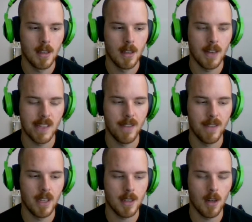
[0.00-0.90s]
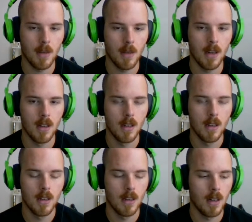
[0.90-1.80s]
living in Tomah,
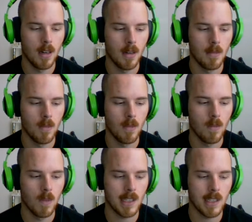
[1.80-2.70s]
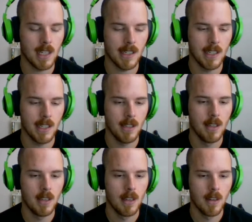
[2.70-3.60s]
Wisconsin,
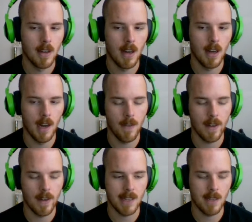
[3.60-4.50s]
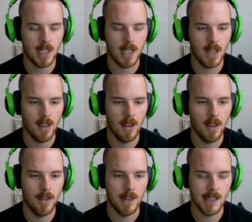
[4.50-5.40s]
for the rest of my childhood,
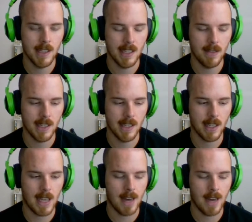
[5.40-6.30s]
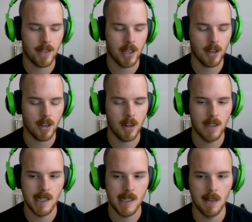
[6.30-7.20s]
since I was like out of kindergarten.
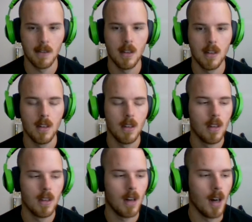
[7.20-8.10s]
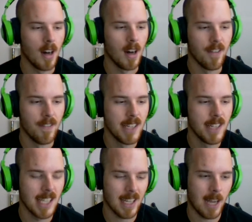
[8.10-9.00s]
So it's
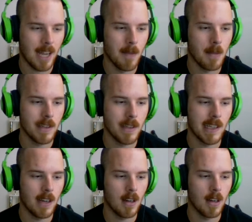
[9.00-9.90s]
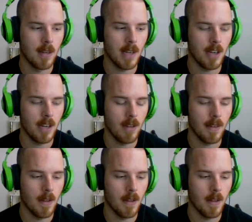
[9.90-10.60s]
not like I have memories there. I mean, I do have